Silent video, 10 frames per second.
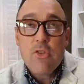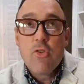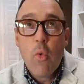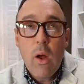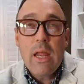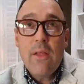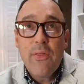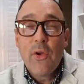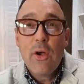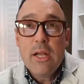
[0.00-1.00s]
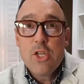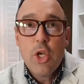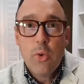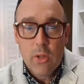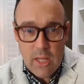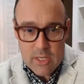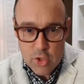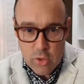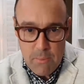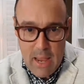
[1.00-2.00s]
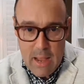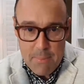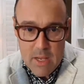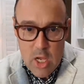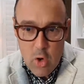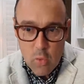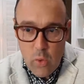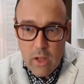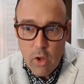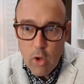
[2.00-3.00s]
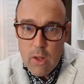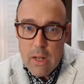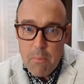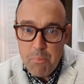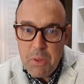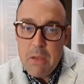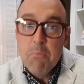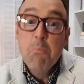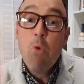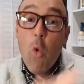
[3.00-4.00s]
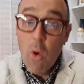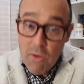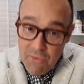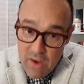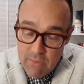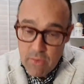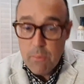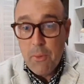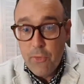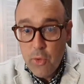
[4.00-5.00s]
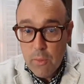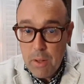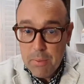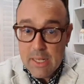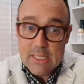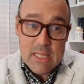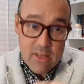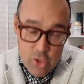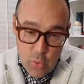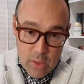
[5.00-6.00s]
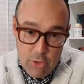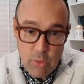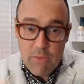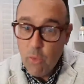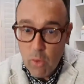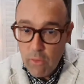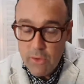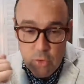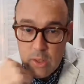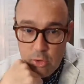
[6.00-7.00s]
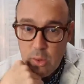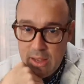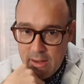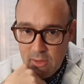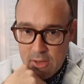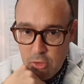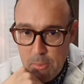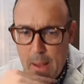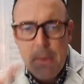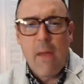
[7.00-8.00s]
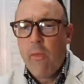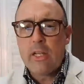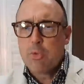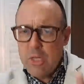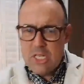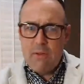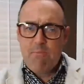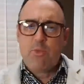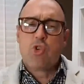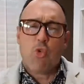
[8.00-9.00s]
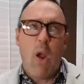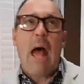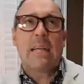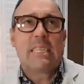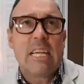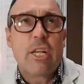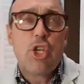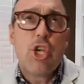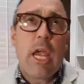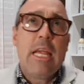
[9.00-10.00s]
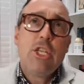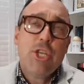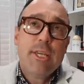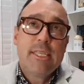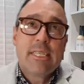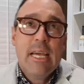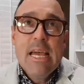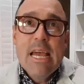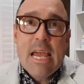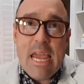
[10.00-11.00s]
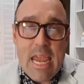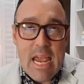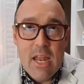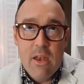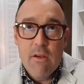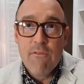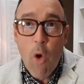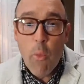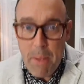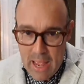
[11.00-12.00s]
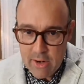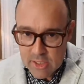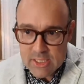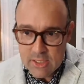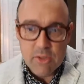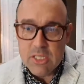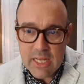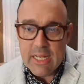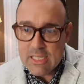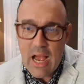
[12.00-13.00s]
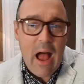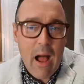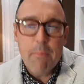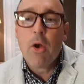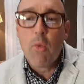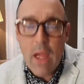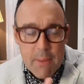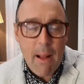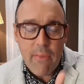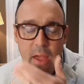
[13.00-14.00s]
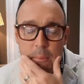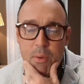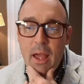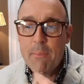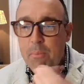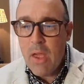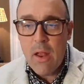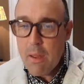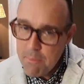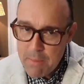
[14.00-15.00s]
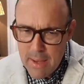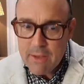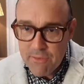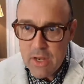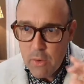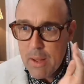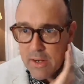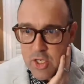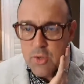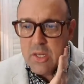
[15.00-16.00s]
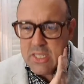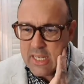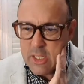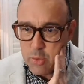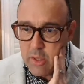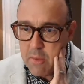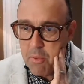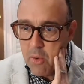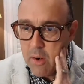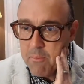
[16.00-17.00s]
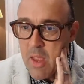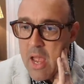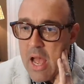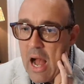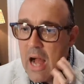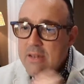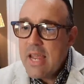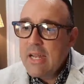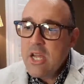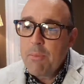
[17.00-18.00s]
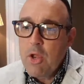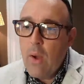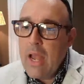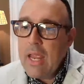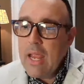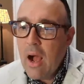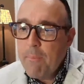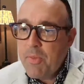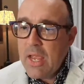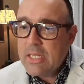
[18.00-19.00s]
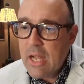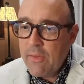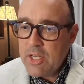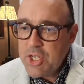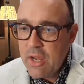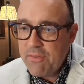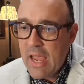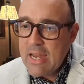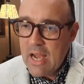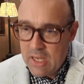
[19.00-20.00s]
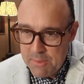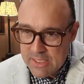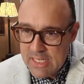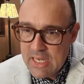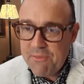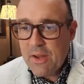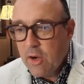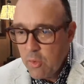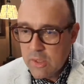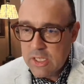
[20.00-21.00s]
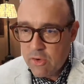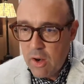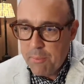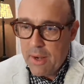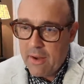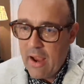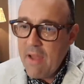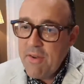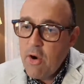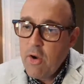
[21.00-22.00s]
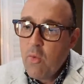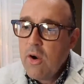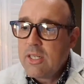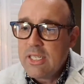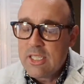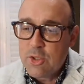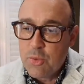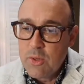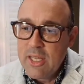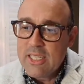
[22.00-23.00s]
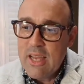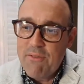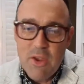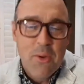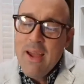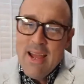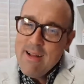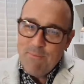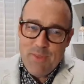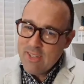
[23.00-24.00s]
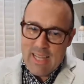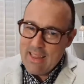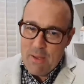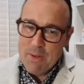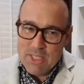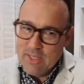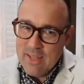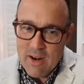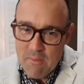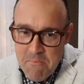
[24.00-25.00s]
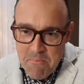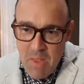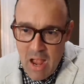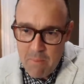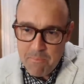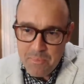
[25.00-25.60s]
2032 electoral map will be more favorable to Republicans than the 2024 or the 2028 electoral map, unless we see drastic changes in vote patterns in those states. I'm going to write about that, Brett, and maybe make a video about it too, because I think it's really important. Dan W., any updates on the JFK documents? As I figured, it wasn't groundbreaking. I haven't heard a word since its release. Have you? There's not that much in there. I